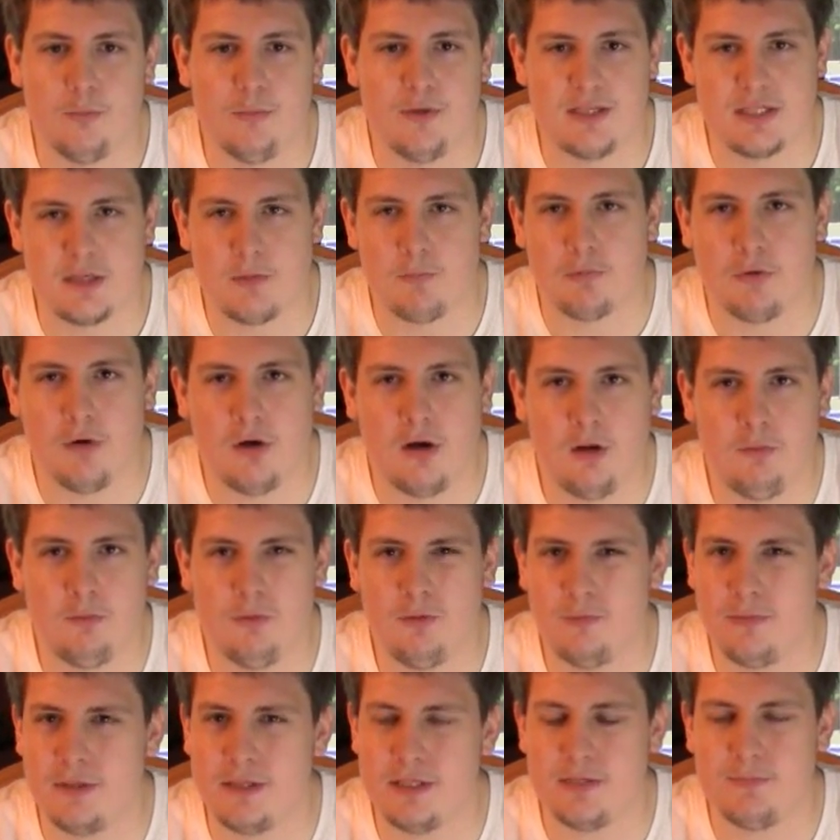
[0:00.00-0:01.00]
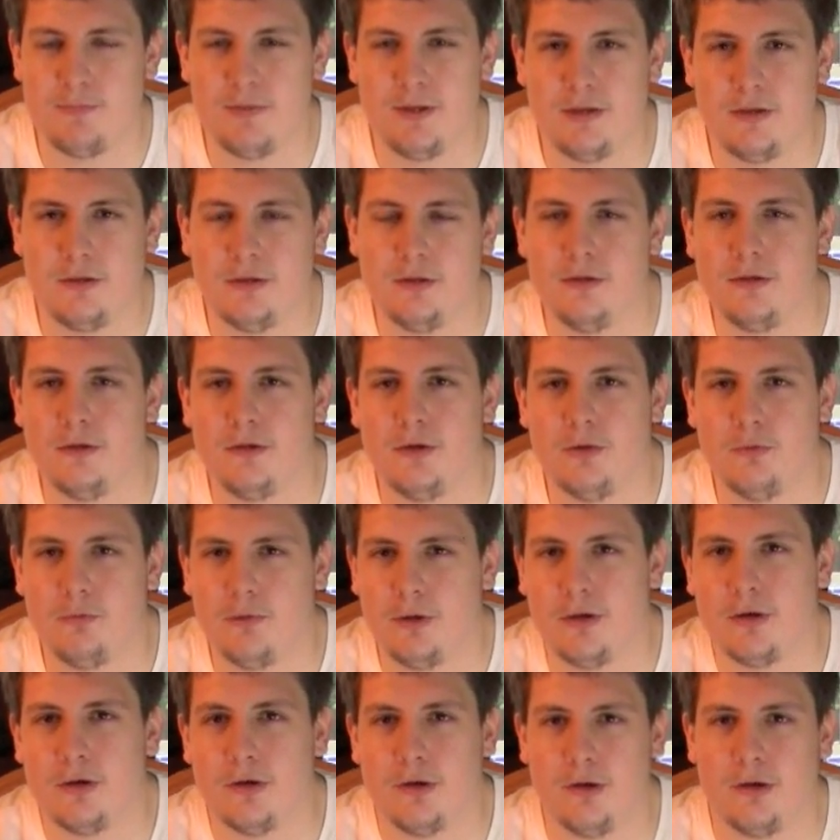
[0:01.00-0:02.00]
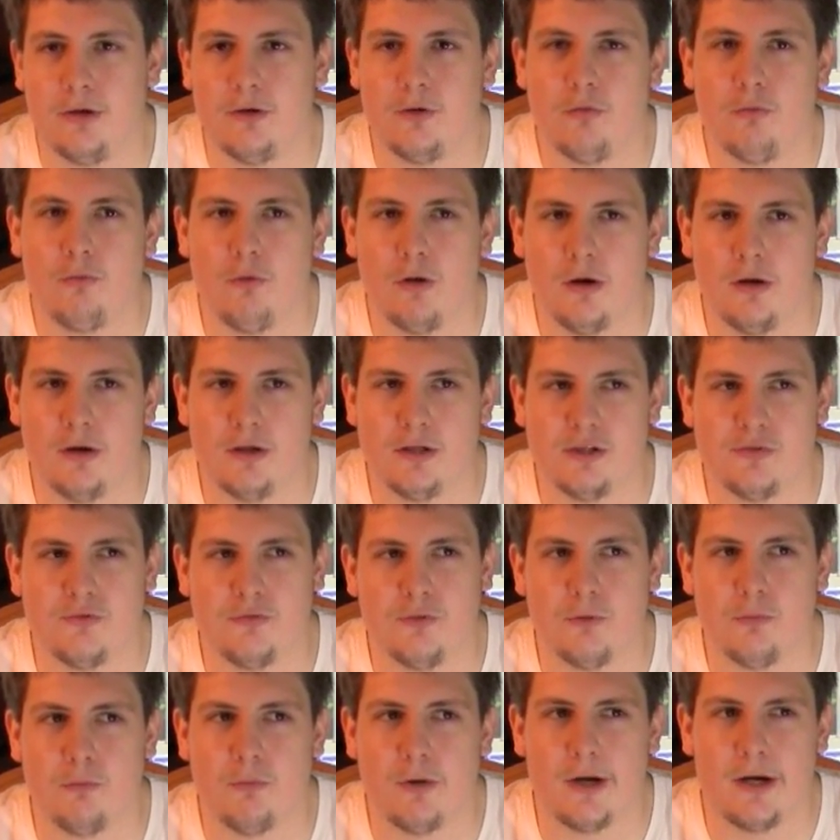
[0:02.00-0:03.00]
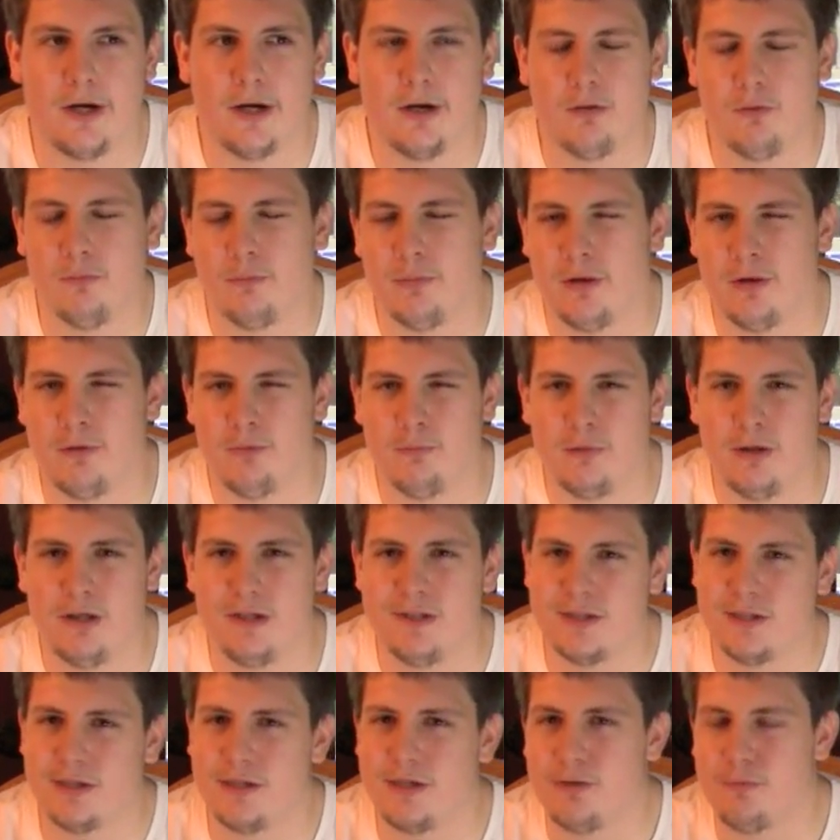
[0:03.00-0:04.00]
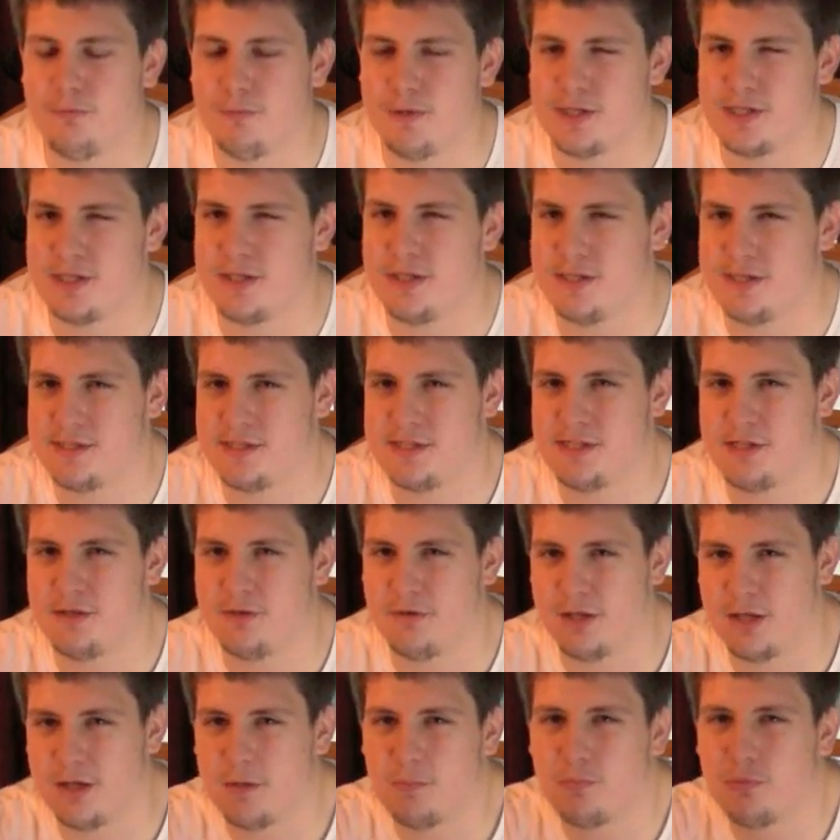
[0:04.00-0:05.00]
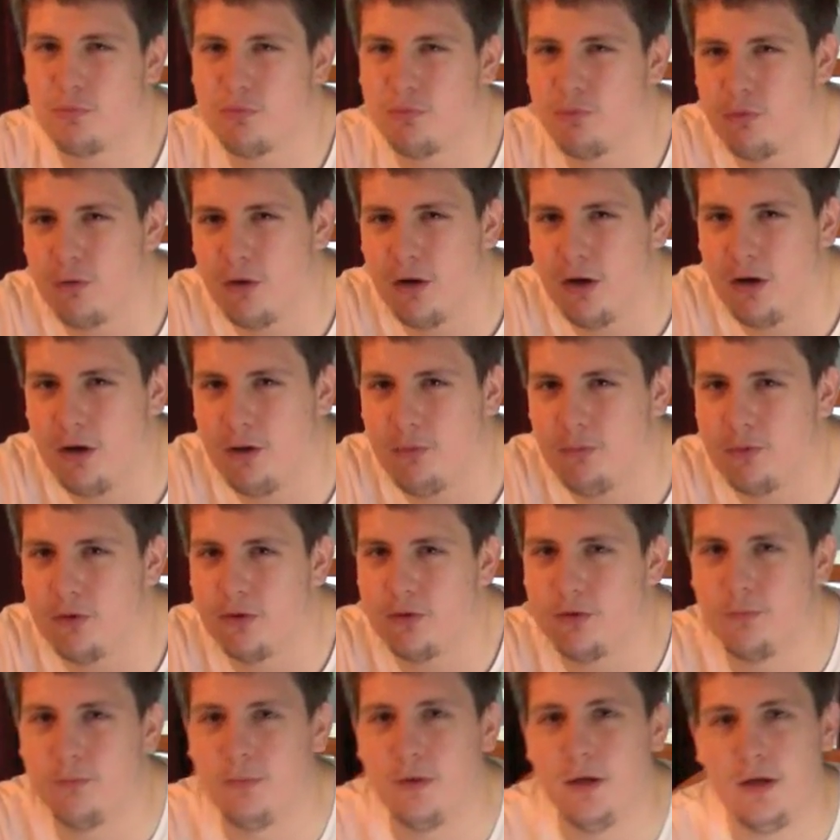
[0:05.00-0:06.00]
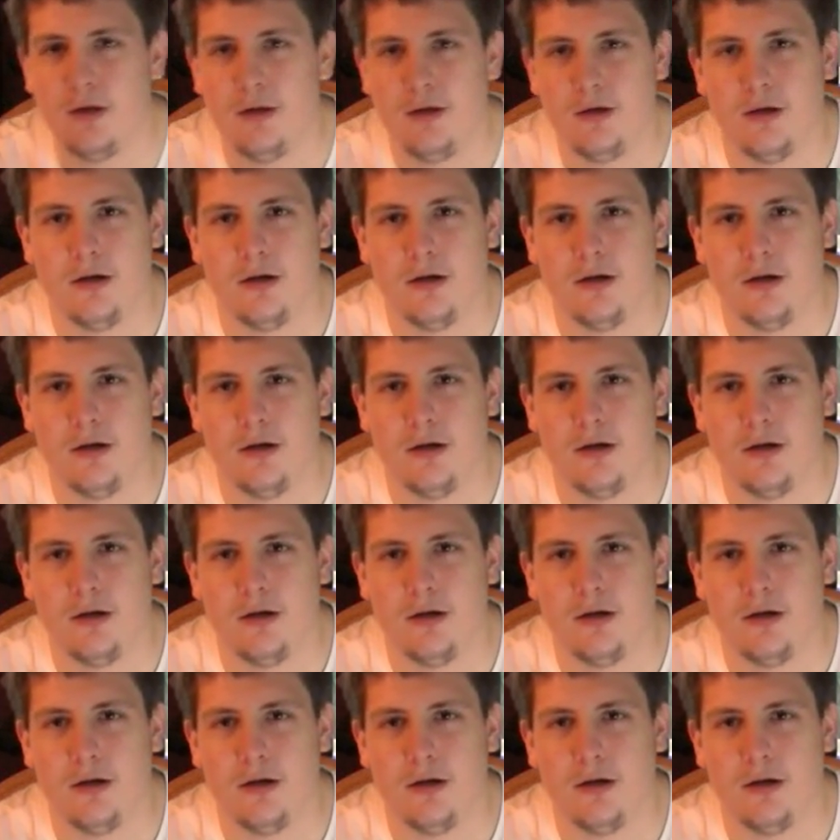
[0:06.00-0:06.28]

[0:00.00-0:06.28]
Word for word: It's a problem that's been going on in aquatics for a while, but originally it wasn't necessarily a problem.